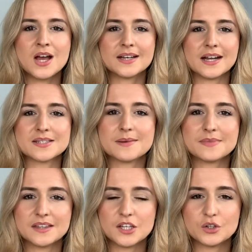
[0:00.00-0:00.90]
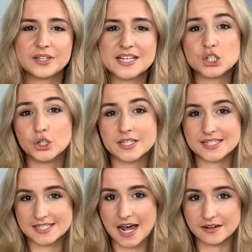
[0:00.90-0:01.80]
Now, something that you'll need to
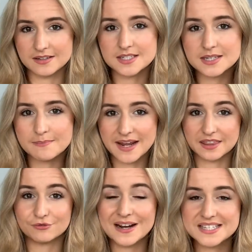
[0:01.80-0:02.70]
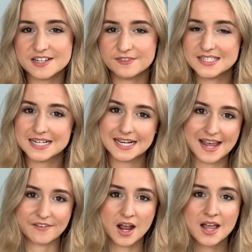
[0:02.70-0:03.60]
understand to make the rest of this
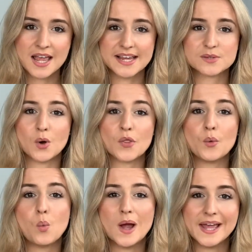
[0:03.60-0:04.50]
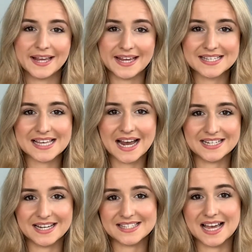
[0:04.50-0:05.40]
clearer is what the working side
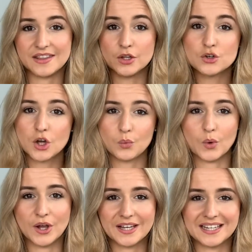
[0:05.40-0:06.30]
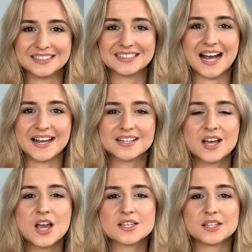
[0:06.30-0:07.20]
is and the non-working side.
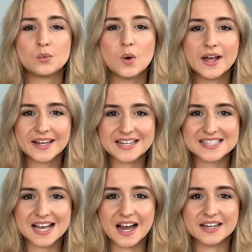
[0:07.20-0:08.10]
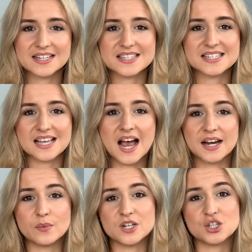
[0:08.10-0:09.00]
So the working side is the side
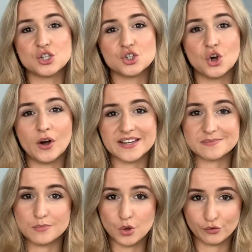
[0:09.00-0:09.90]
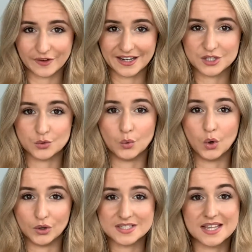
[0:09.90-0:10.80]
which the jaw is moving
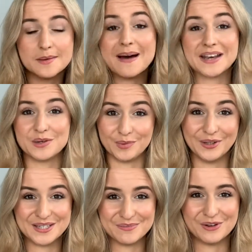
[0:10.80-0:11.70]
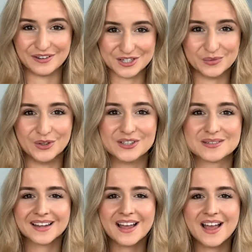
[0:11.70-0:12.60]
towards, so the mandible is moving towards.
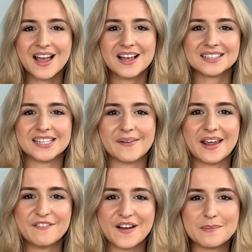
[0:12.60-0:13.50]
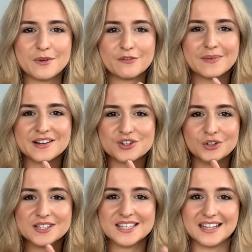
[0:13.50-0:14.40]
So if I move my jaw
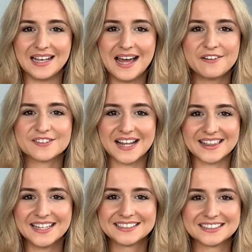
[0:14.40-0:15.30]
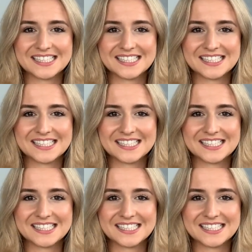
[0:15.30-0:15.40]
to the left like this,